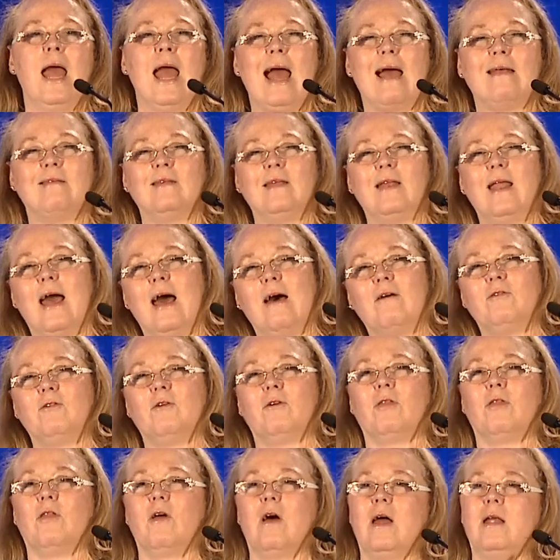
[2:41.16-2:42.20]
as an
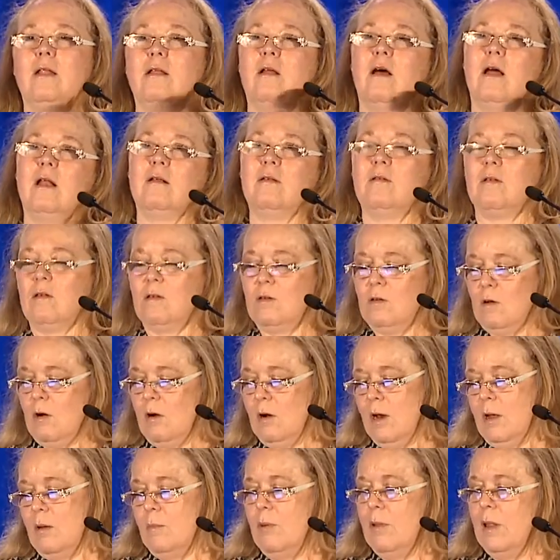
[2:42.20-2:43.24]
afterthought, not as a
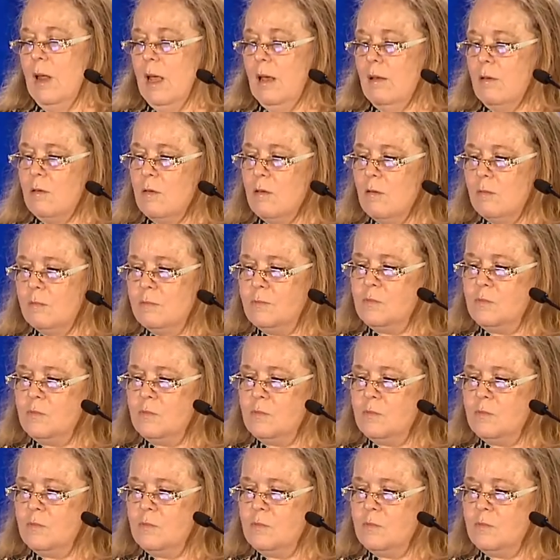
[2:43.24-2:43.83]
starting place.